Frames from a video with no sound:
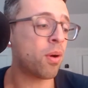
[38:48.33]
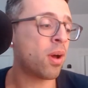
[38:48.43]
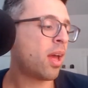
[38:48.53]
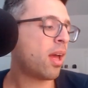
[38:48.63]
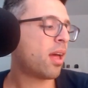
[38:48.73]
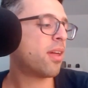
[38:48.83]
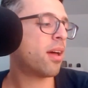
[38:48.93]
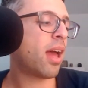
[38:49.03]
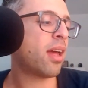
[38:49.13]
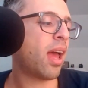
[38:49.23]
the
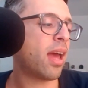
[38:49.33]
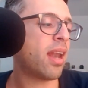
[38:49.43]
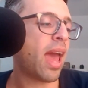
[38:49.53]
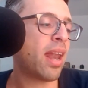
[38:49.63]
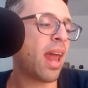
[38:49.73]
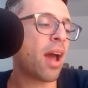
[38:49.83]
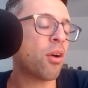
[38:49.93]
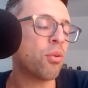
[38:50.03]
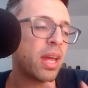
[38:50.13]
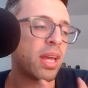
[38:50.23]
and and how
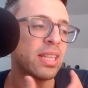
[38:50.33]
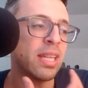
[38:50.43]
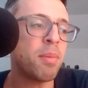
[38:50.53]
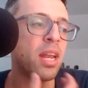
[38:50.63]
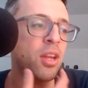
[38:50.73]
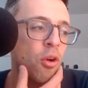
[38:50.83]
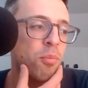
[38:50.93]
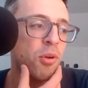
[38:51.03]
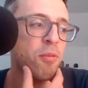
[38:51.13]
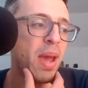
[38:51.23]
like limited your own
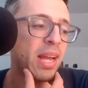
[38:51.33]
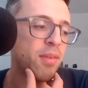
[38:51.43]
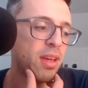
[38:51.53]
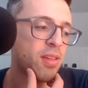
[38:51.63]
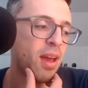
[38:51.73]
perspective is.